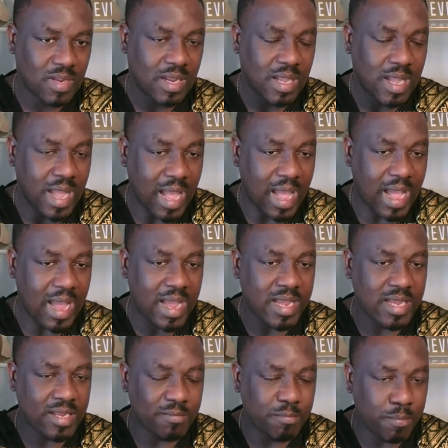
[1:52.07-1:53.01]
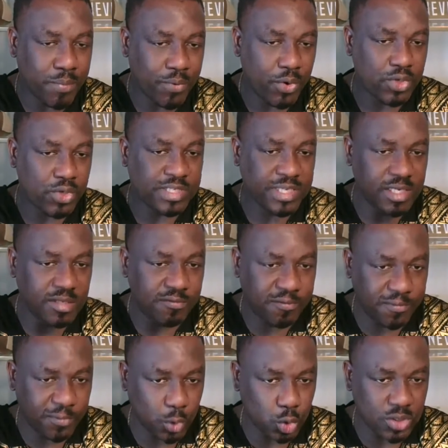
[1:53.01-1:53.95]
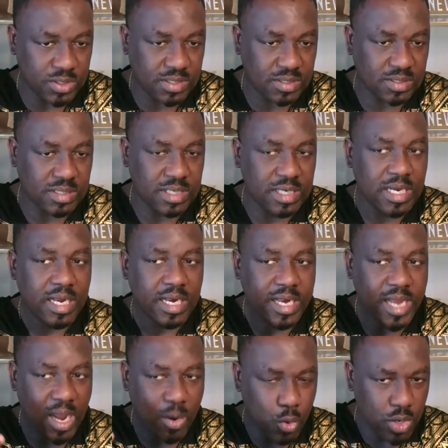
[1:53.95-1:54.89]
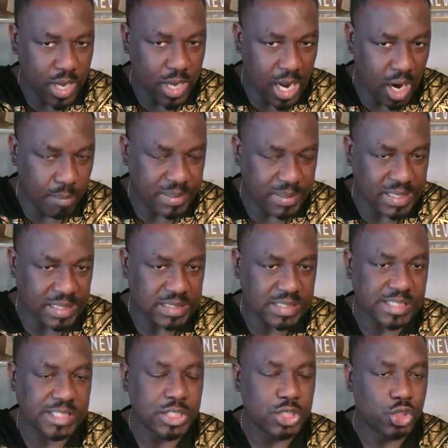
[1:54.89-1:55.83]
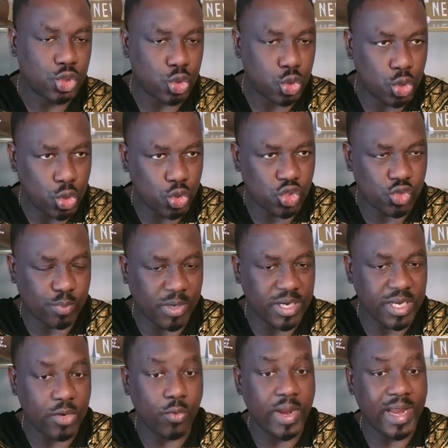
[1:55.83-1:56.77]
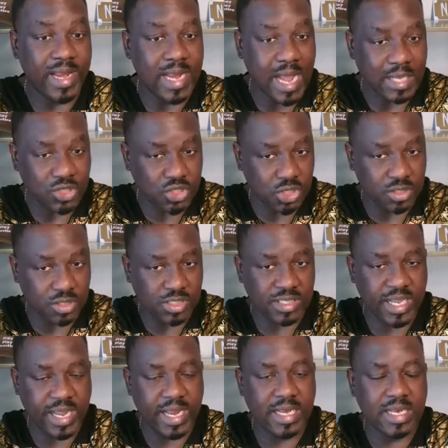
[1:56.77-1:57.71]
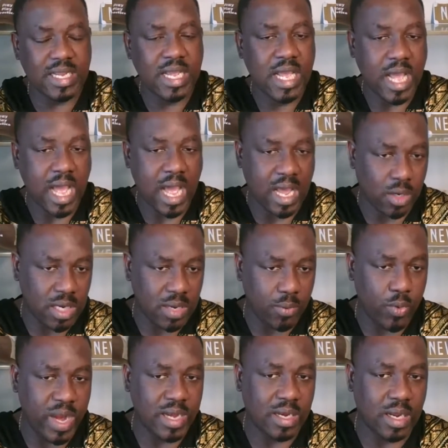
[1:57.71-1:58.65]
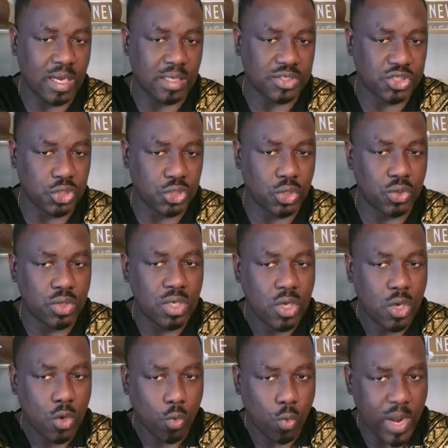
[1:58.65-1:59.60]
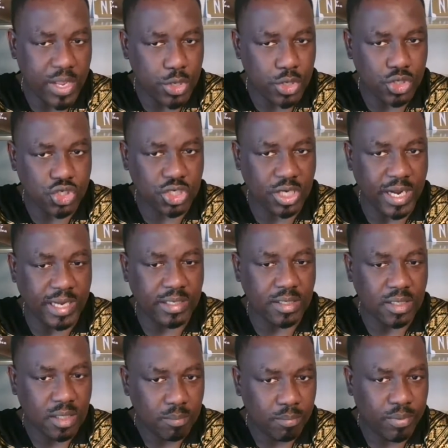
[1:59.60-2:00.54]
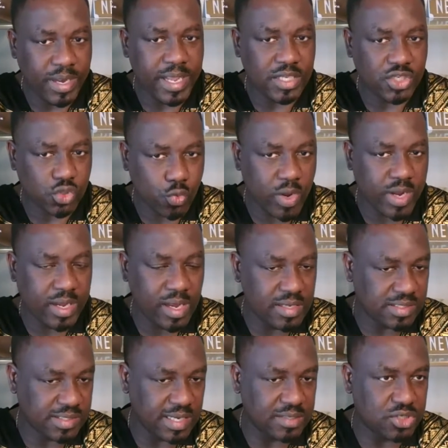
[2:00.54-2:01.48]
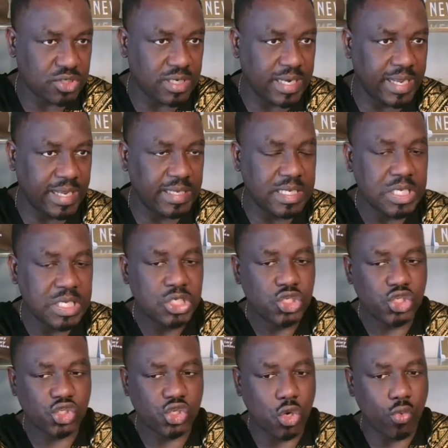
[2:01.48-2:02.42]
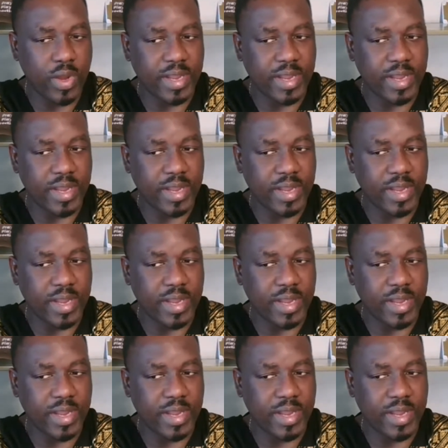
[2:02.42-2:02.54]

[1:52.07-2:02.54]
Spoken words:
high protein foods that will help us to lose body weight and sustain our weight loss. So when you join, please quickly settle in so we